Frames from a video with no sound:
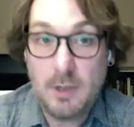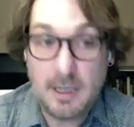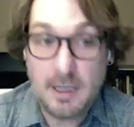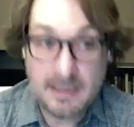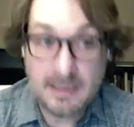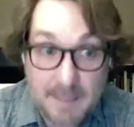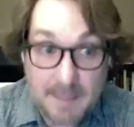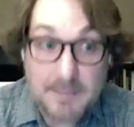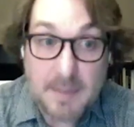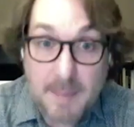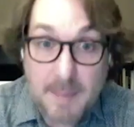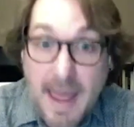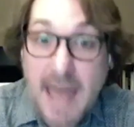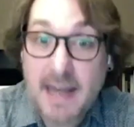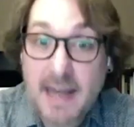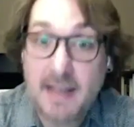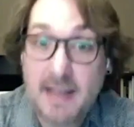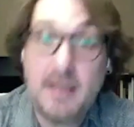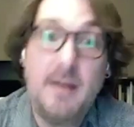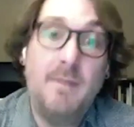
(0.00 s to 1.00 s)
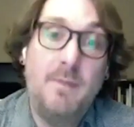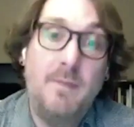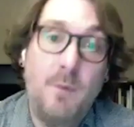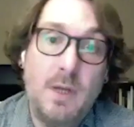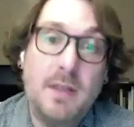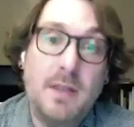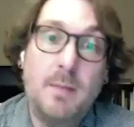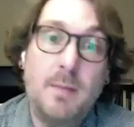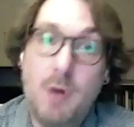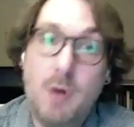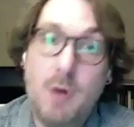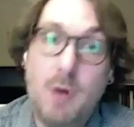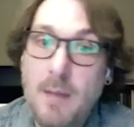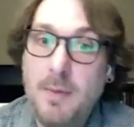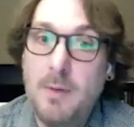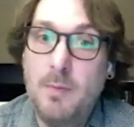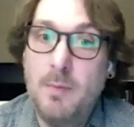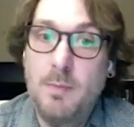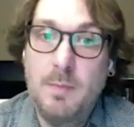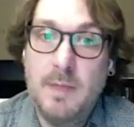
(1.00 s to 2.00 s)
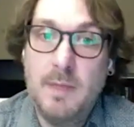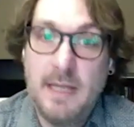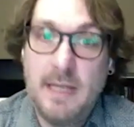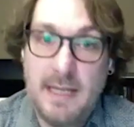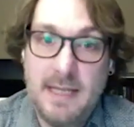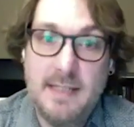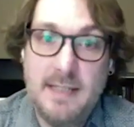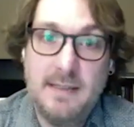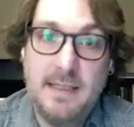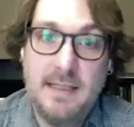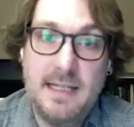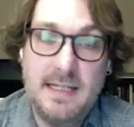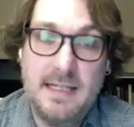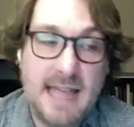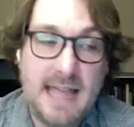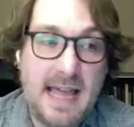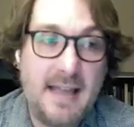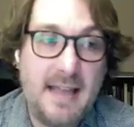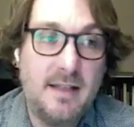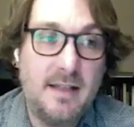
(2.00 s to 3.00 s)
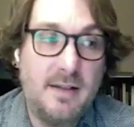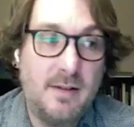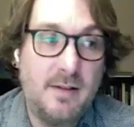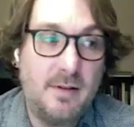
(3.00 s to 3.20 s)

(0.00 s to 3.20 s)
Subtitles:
symptomatic of what the problem is that